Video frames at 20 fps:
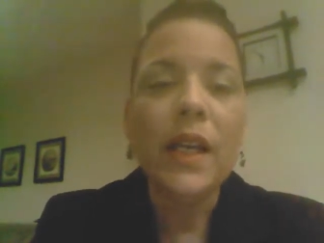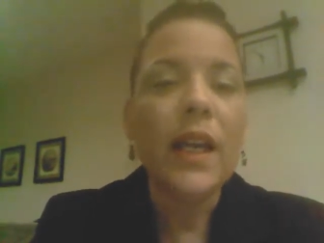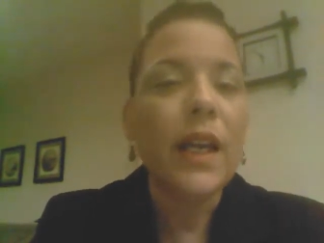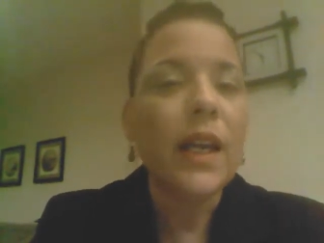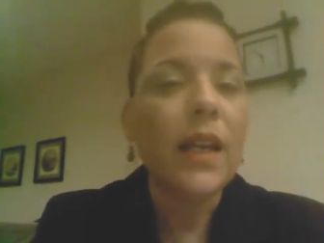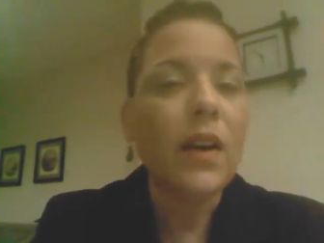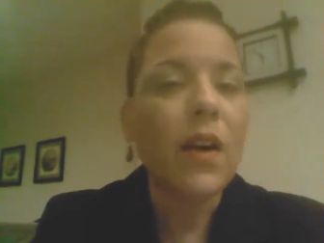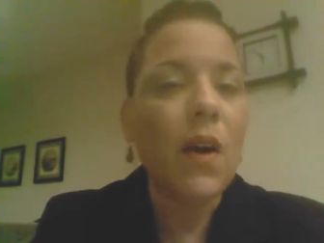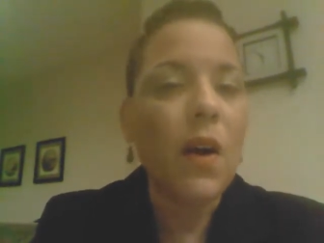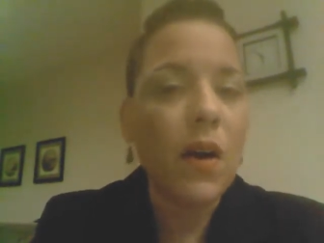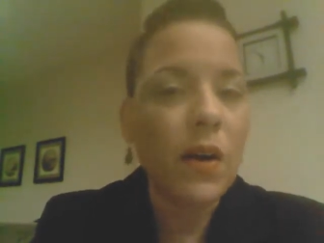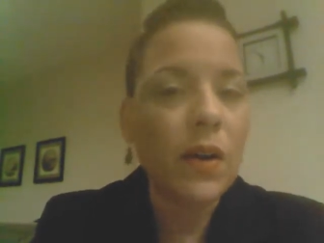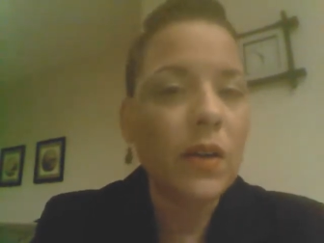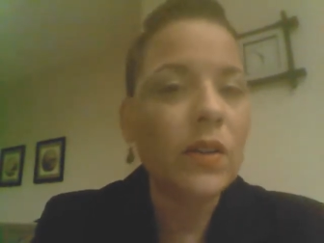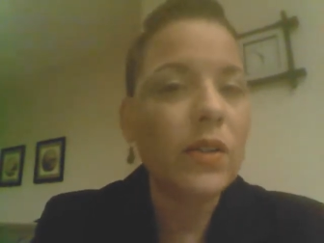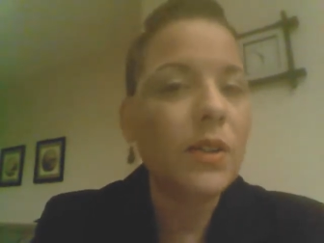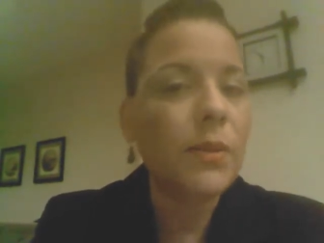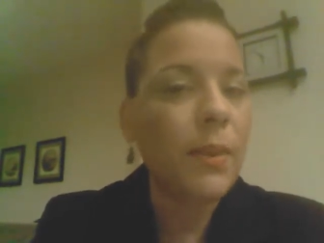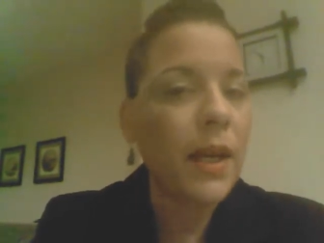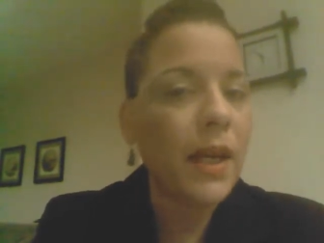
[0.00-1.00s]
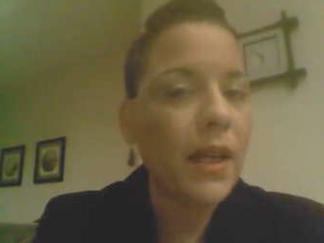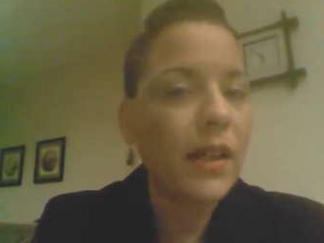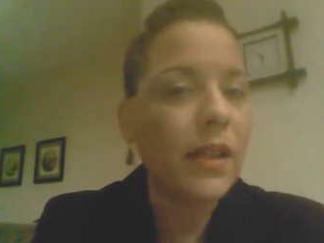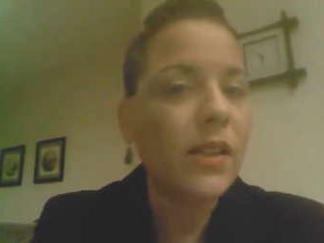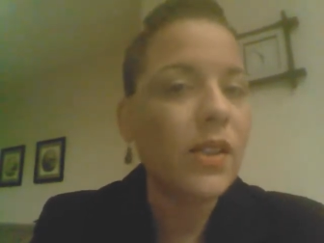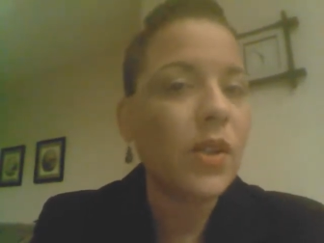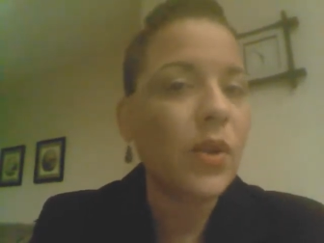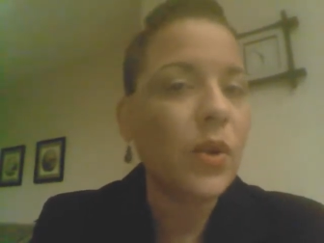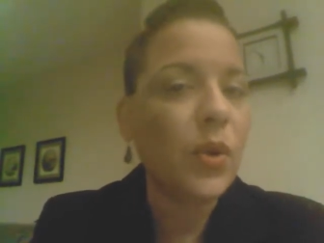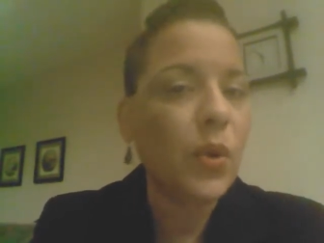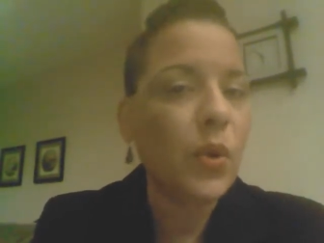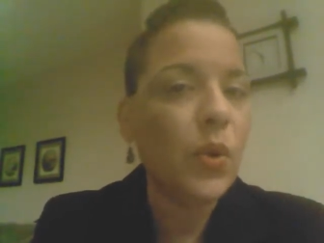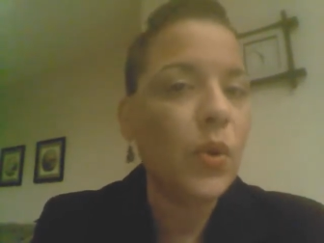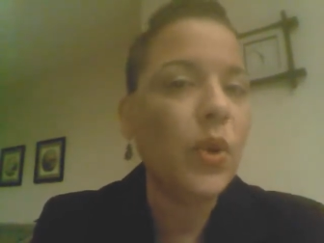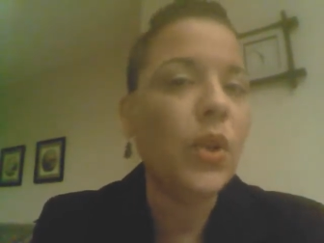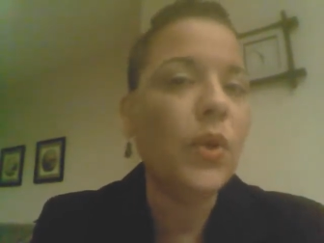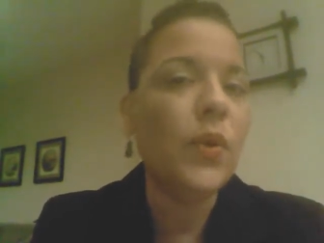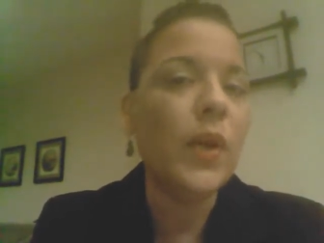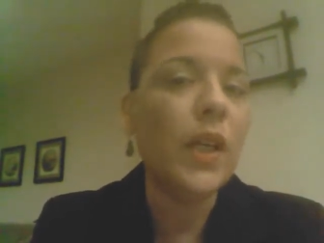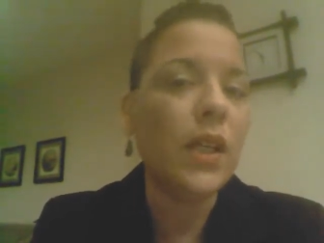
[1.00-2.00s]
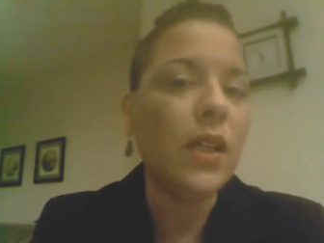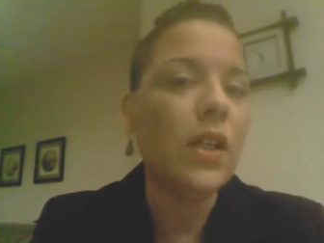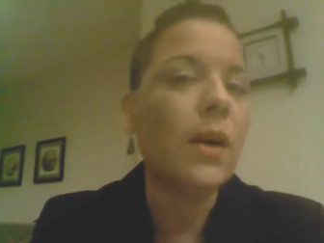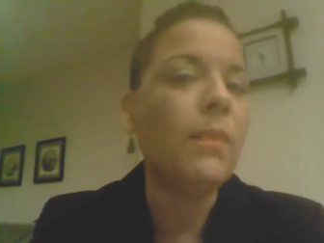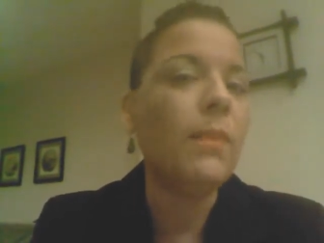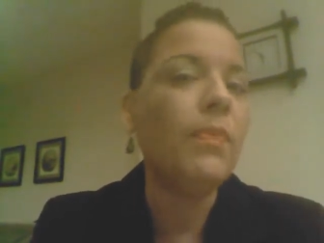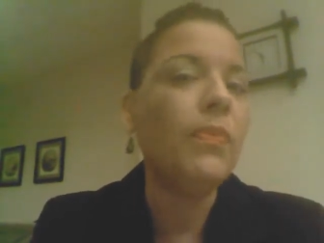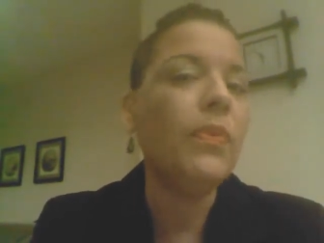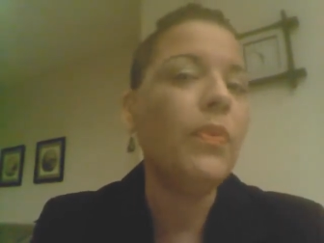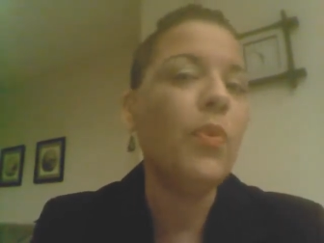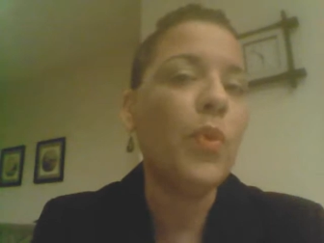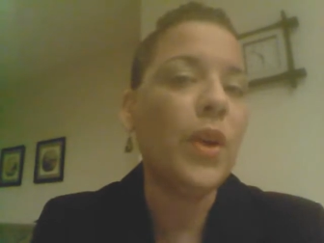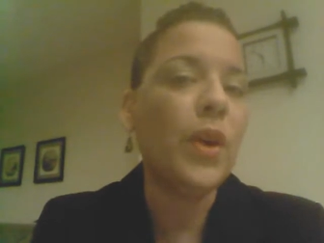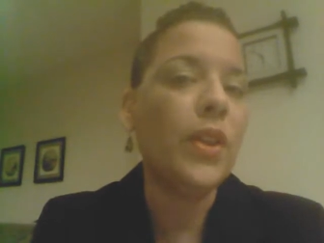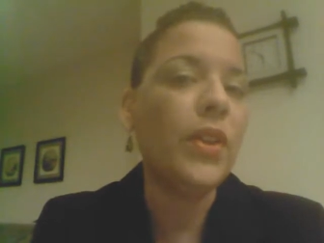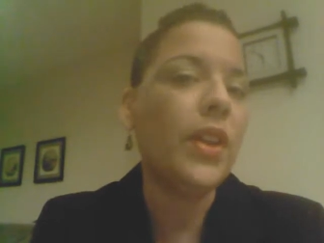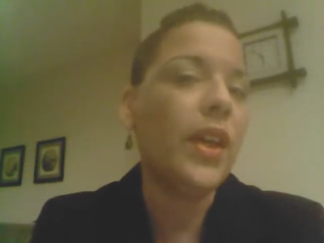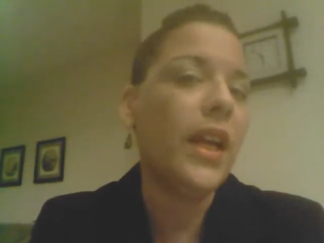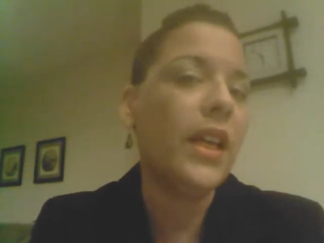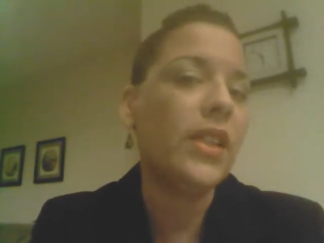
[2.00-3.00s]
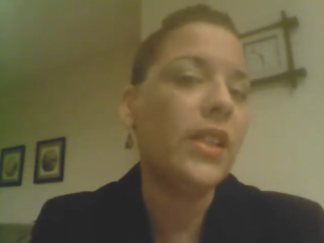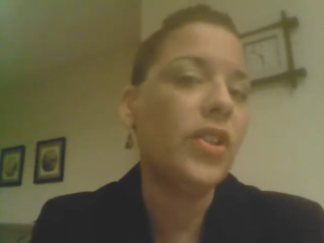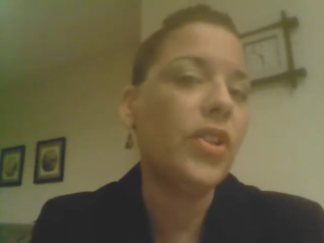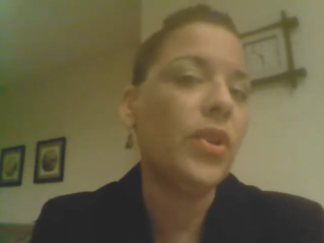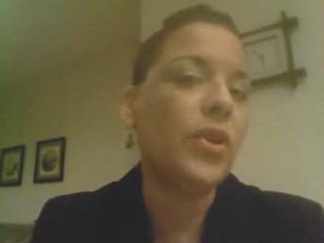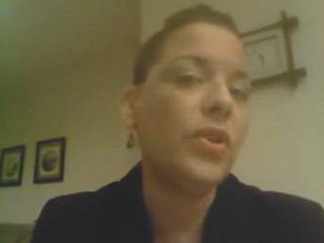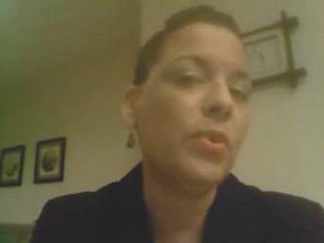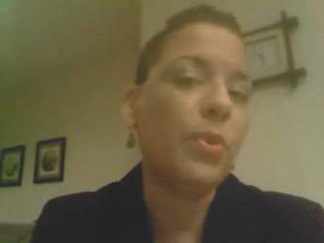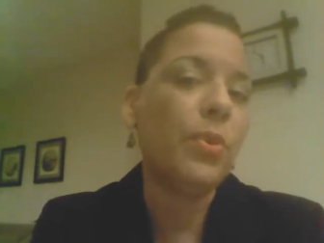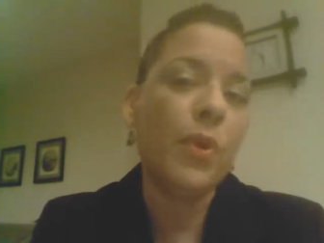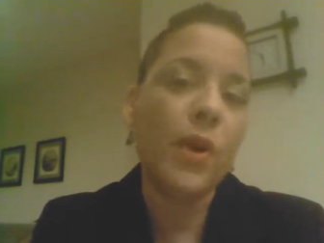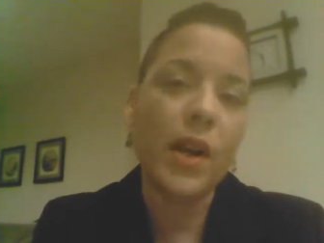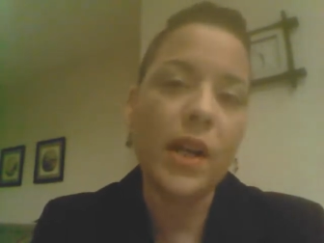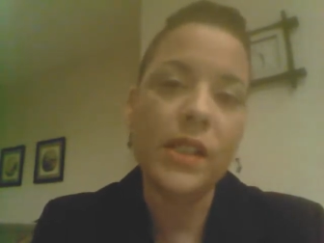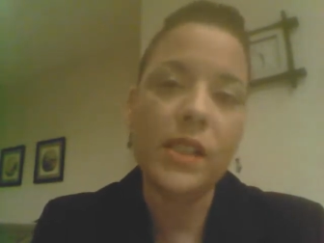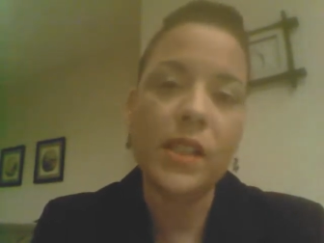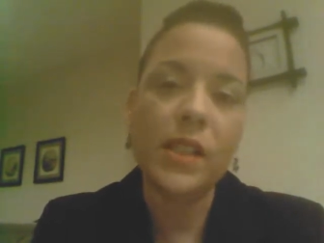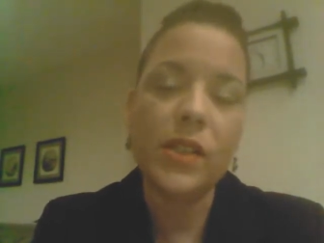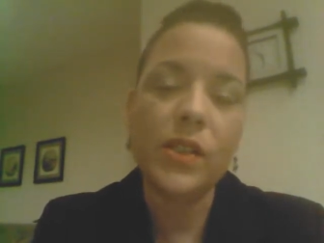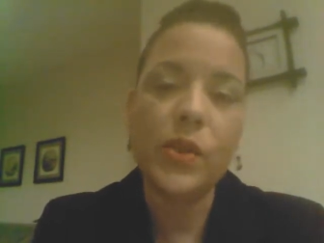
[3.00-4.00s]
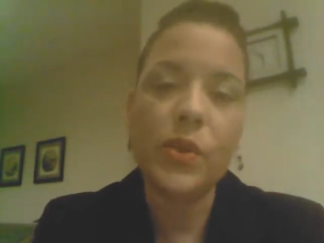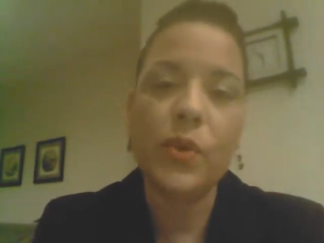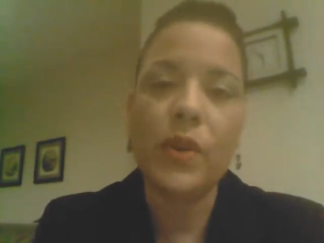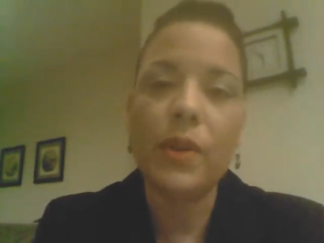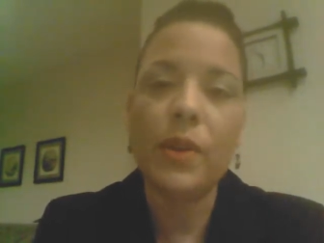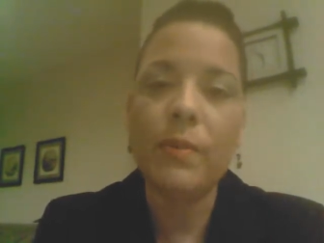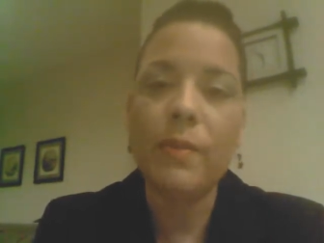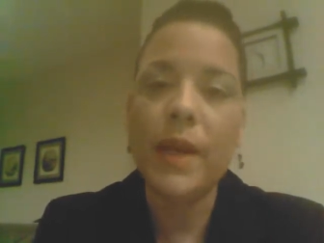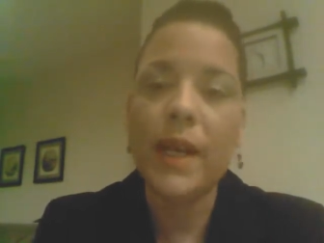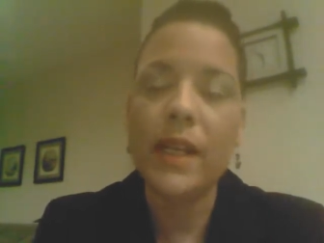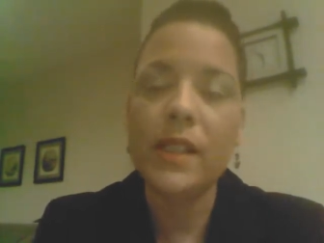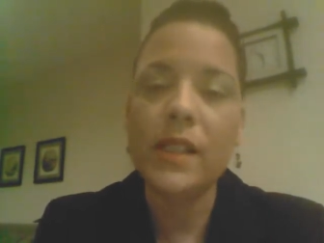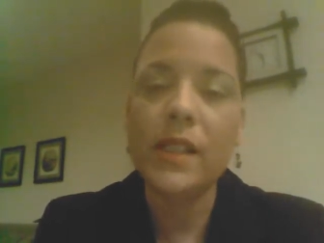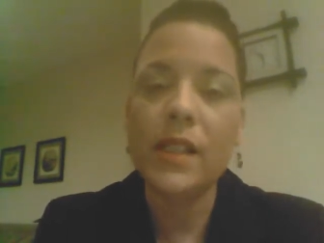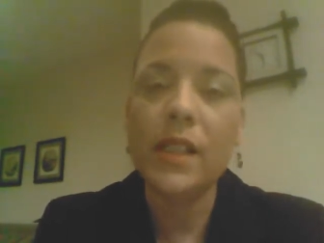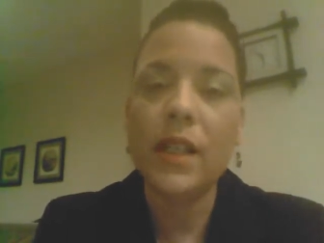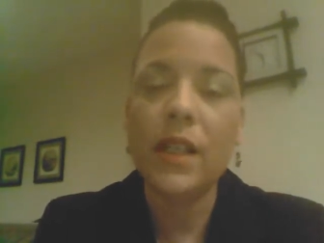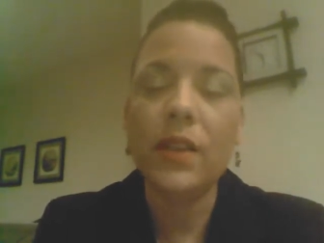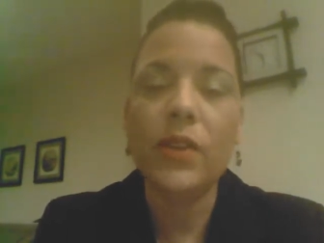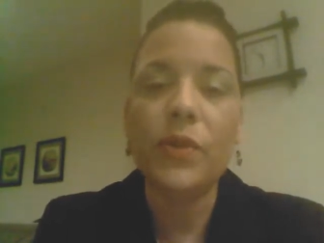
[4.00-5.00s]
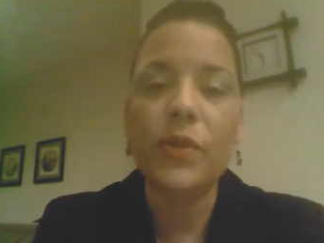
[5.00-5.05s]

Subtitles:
It all depends on who you end up with as your processor on the bank's end.